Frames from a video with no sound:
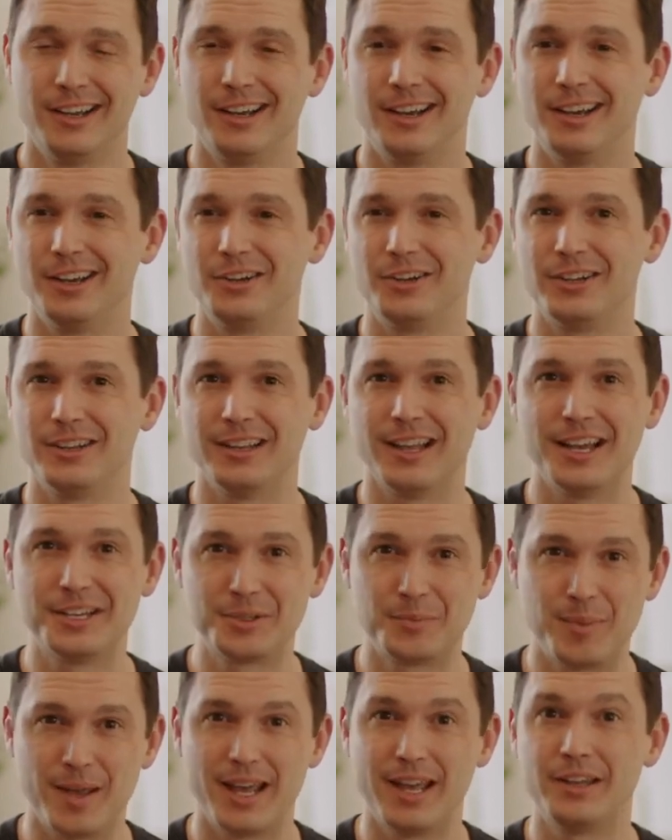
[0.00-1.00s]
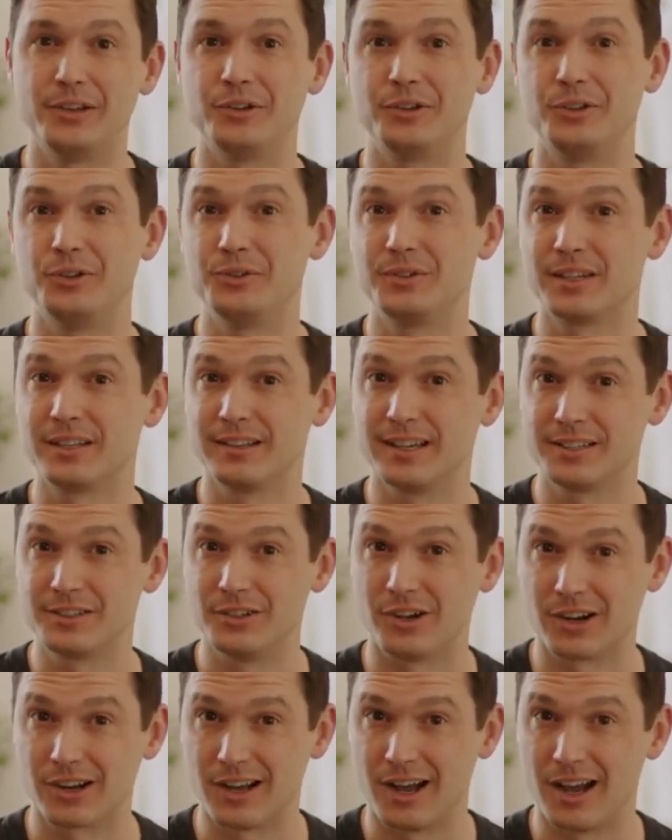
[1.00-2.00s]
You're in less pain, you're using less
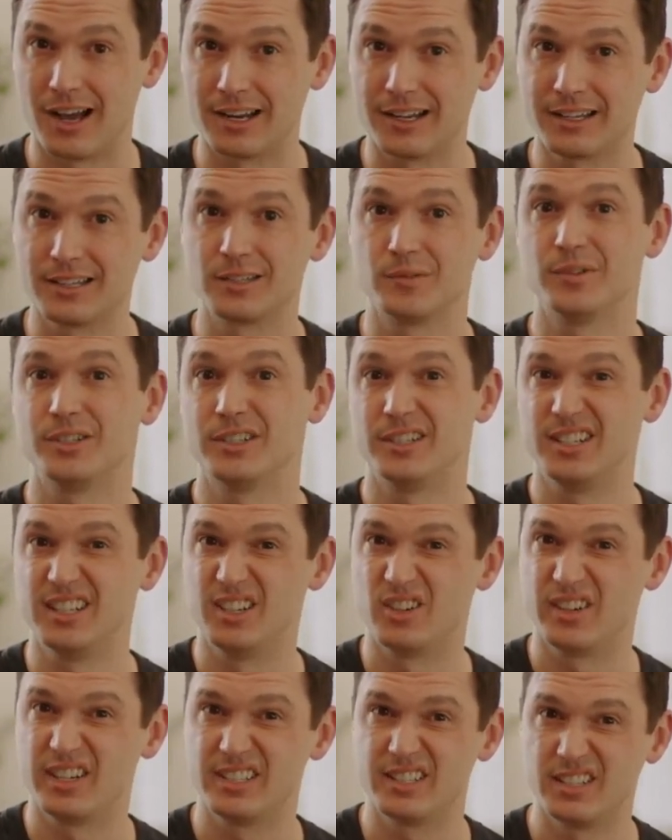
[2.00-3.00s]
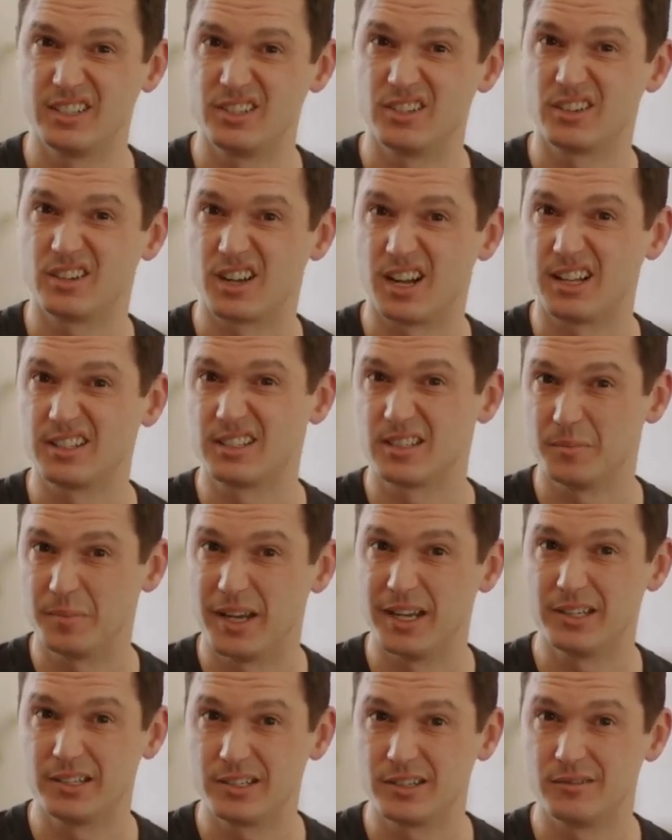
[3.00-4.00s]
narcotics, which decreases your
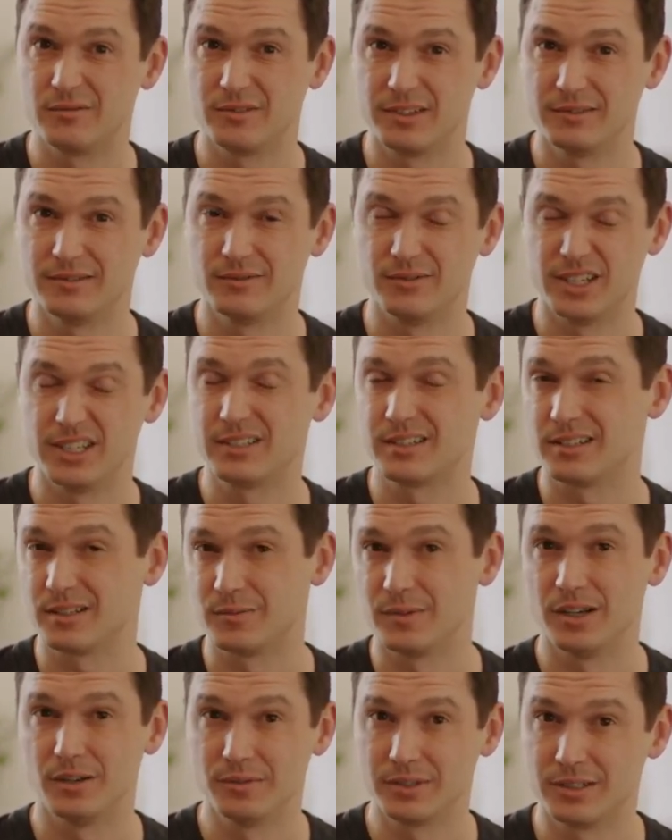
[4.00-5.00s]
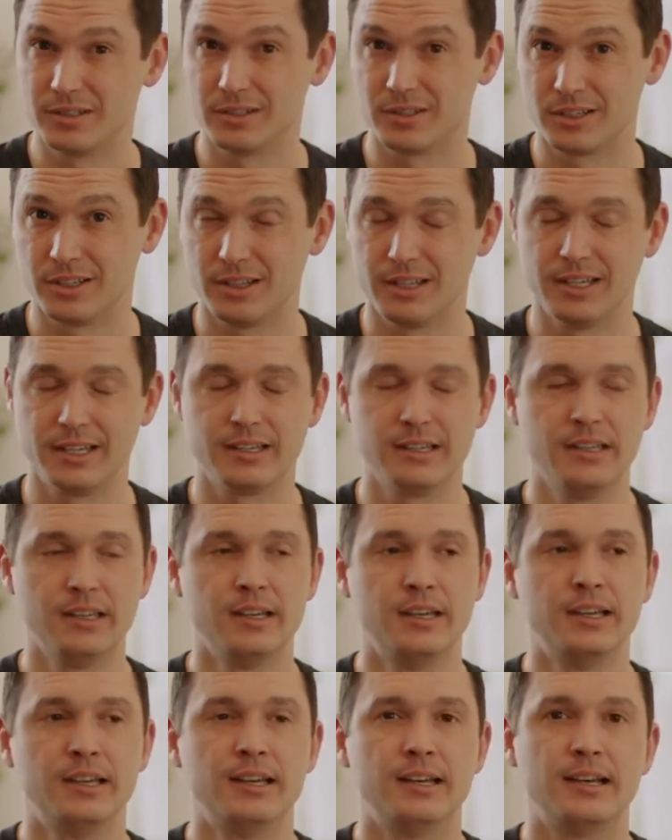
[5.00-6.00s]
constipation risk as well, which is a good thing.
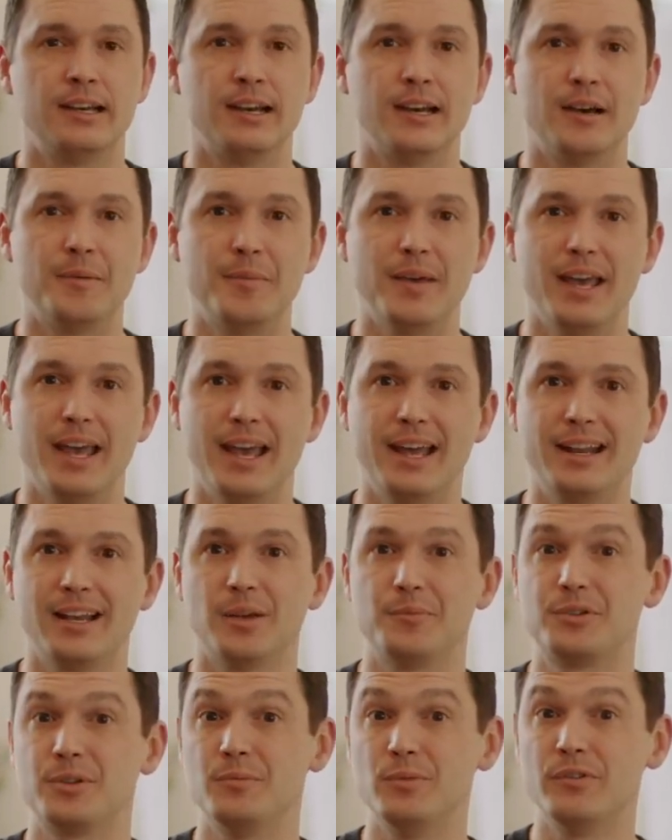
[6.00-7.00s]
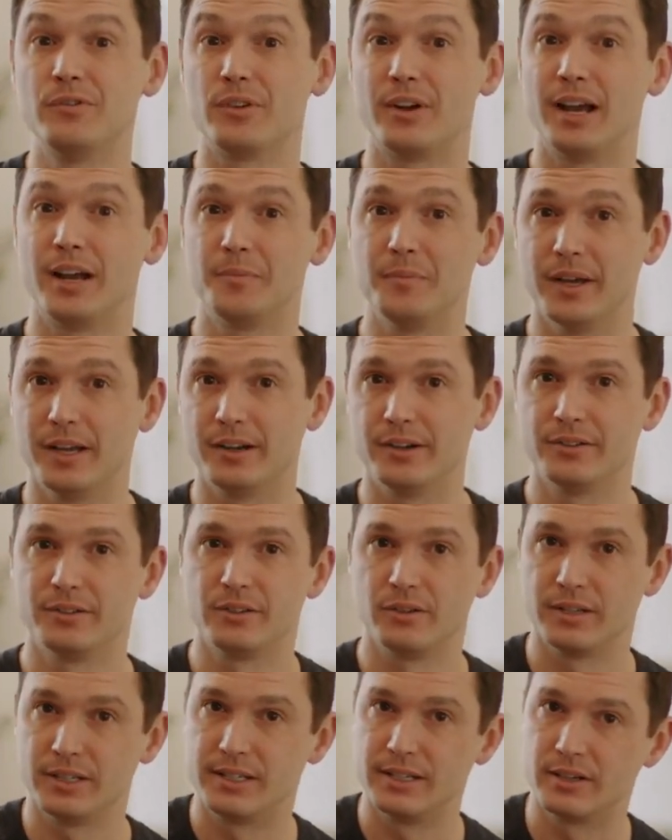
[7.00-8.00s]
And it helps you move around better,
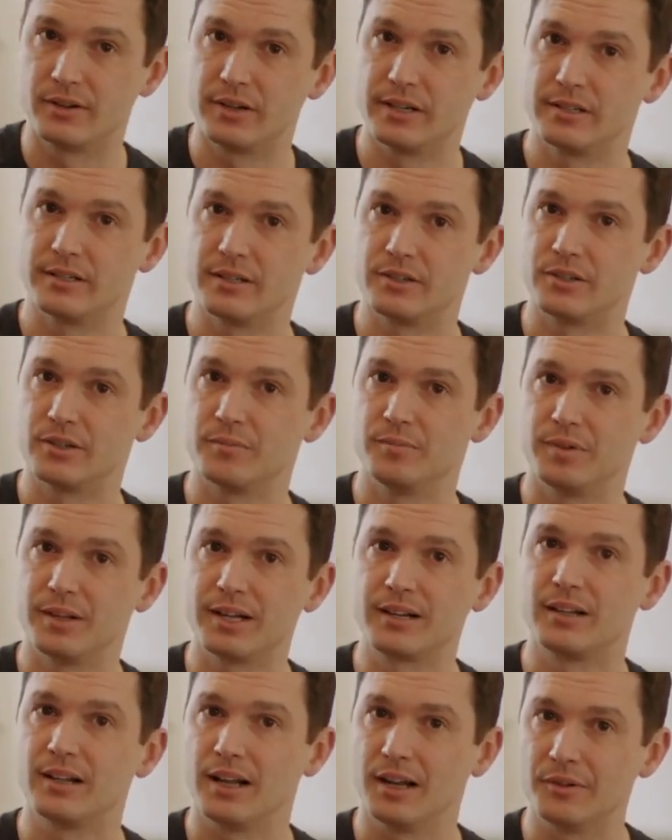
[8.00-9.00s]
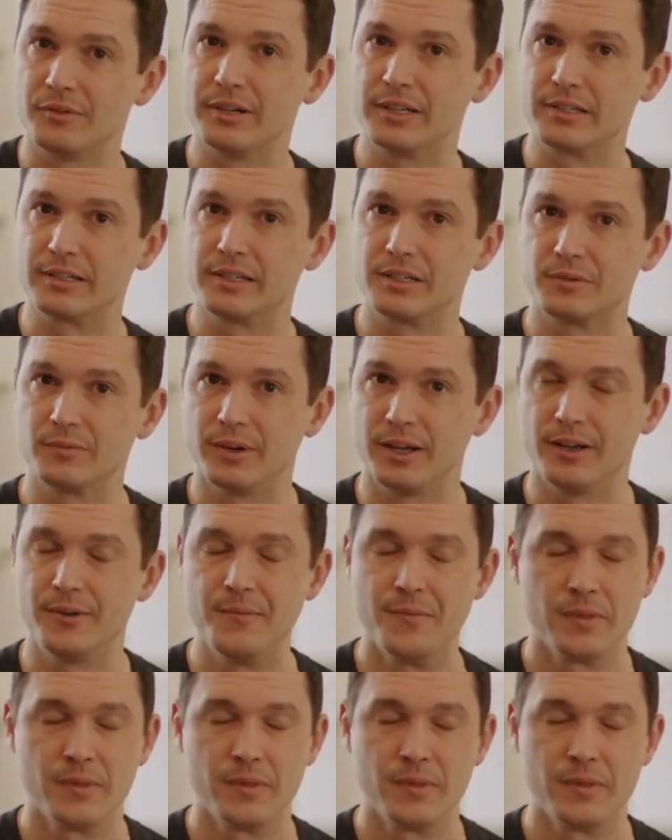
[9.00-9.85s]
so it decreases your blood clot risk as well.